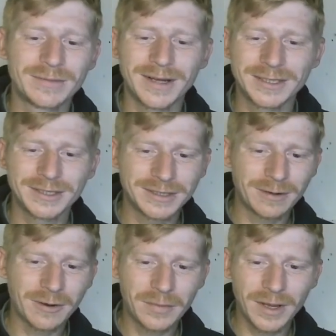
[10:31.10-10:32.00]
man. She's
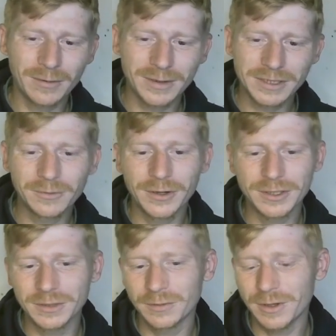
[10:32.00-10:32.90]
so O P. When she works,
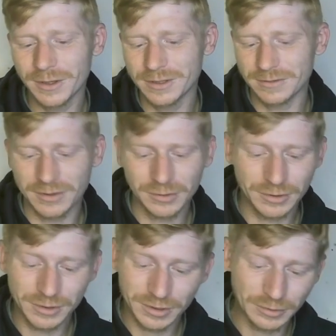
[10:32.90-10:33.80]
she works. If she
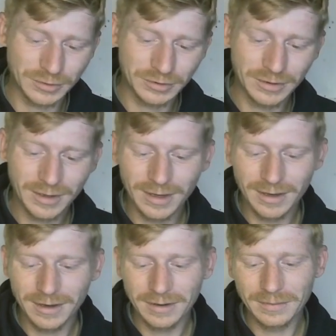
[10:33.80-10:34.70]
doesn't, she doesn't.
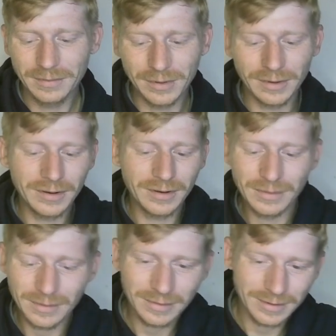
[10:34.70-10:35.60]
But
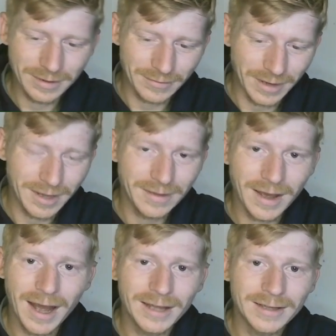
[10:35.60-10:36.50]
if you hit
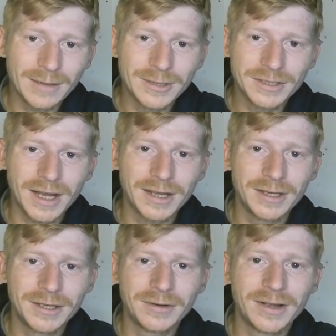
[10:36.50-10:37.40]
that high damage
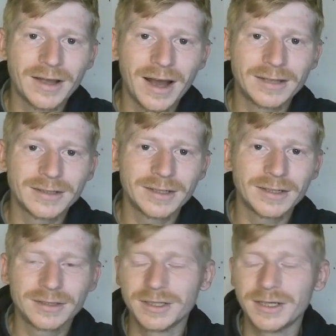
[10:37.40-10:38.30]
attacking unit, guys,
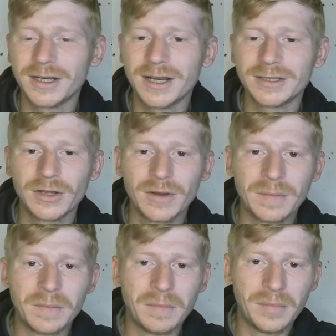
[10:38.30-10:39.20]
she is
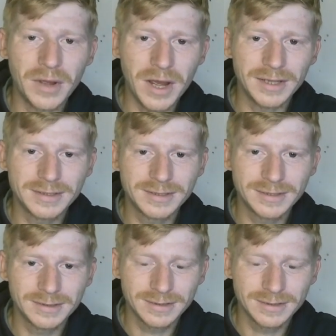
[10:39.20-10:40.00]
doing bits.